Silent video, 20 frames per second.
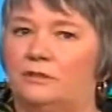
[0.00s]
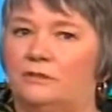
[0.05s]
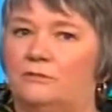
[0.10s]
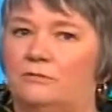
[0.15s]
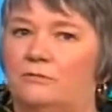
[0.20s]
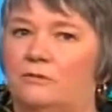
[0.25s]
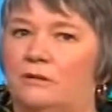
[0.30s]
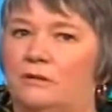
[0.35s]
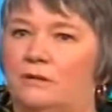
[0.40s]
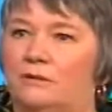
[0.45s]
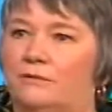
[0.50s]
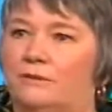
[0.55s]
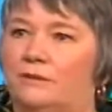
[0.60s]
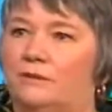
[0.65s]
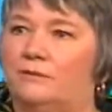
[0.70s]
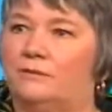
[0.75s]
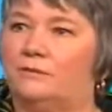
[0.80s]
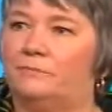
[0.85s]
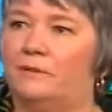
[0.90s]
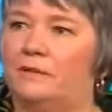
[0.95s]
inquiry
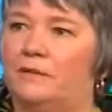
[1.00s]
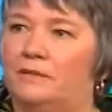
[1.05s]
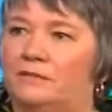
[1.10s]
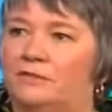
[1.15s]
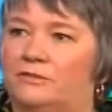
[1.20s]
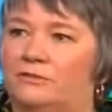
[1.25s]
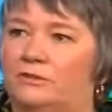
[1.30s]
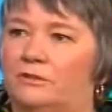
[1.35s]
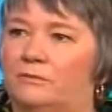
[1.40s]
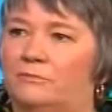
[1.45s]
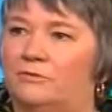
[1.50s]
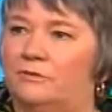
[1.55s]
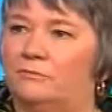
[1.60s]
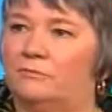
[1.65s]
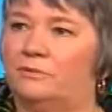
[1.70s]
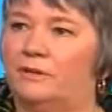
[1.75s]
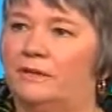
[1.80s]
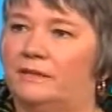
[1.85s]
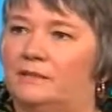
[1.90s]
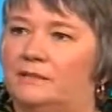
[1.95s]
into past
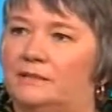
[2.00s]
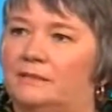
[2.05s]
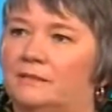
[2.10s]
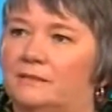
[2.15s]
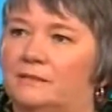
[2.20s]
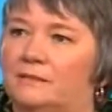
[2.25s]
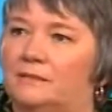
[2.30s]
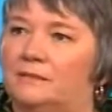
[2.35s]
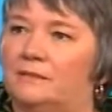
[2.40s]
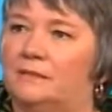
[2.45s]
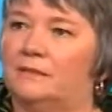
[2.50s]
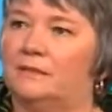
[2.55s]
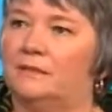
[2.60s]
adoption practices.